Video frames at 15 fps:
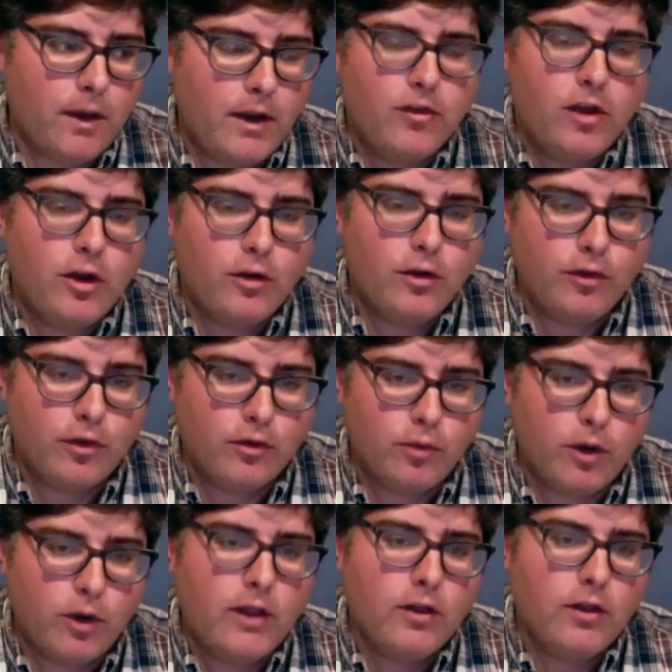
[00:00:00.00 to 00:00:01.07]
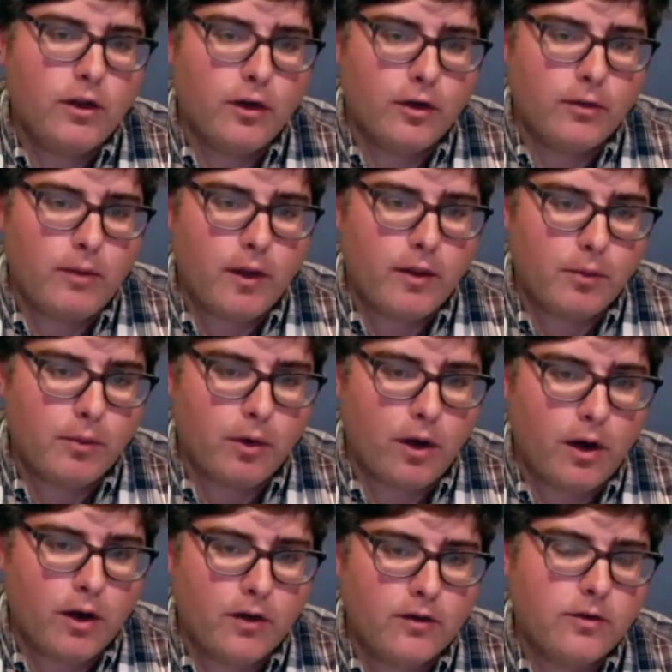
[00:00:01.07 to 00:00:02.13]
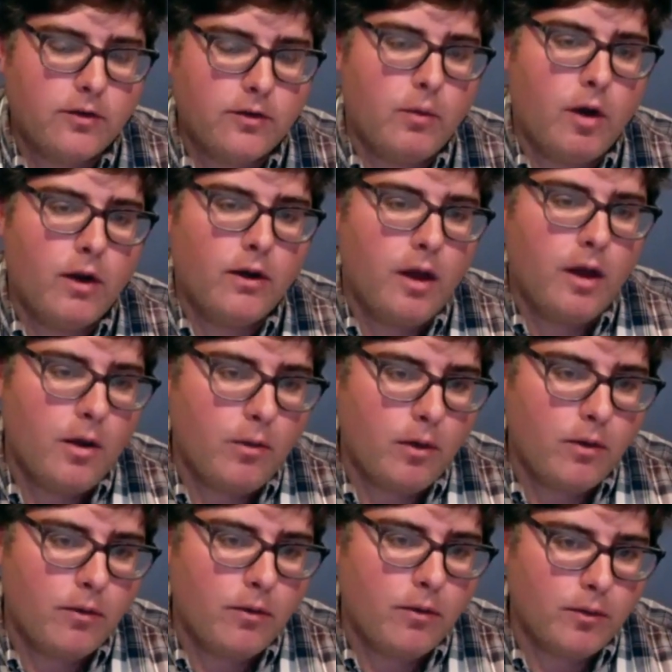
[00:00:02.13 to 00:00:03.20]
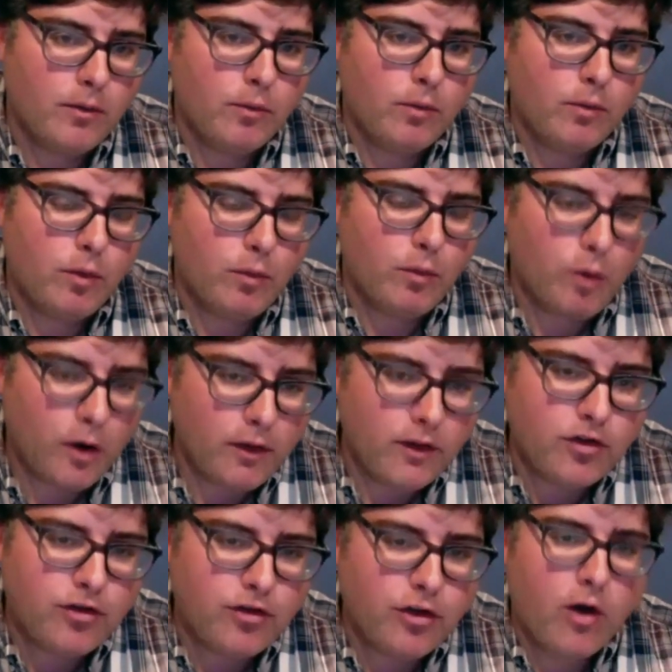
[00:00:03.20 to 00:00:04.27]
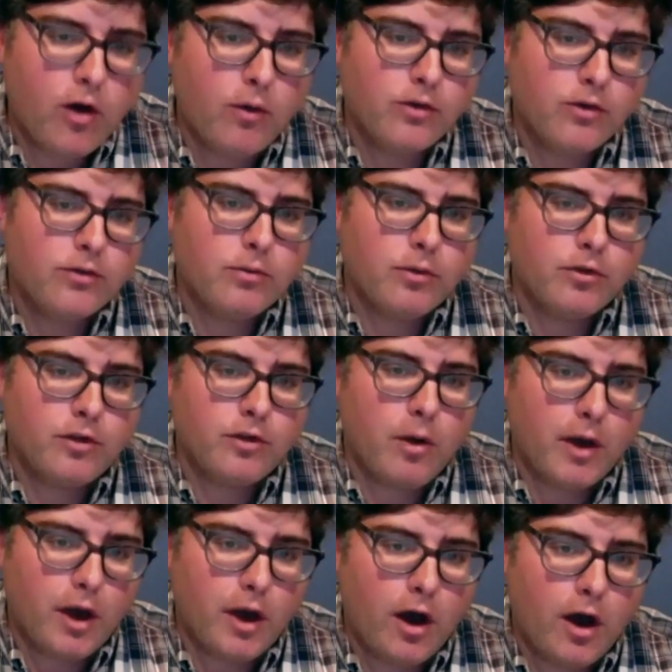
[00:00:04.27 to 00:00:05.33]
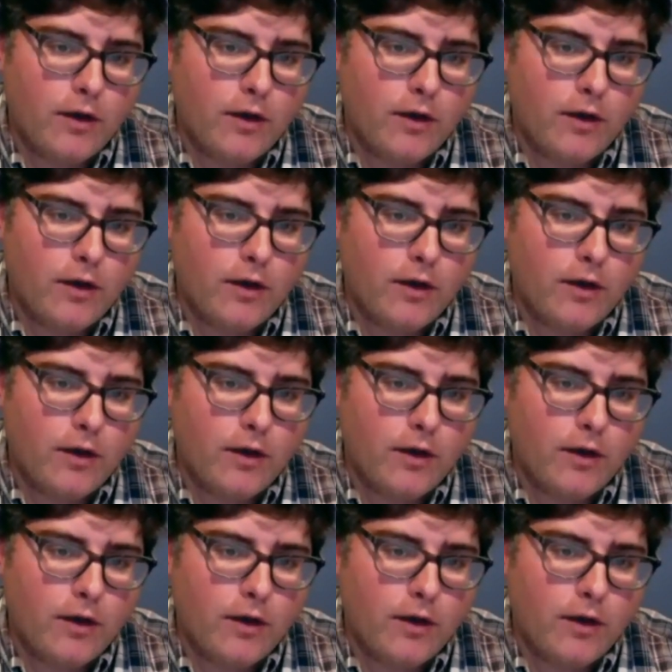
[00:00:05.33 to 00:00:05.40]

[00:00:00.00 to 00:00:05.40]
in his interviews what he learned about the Bronx and what what, what did it show was was going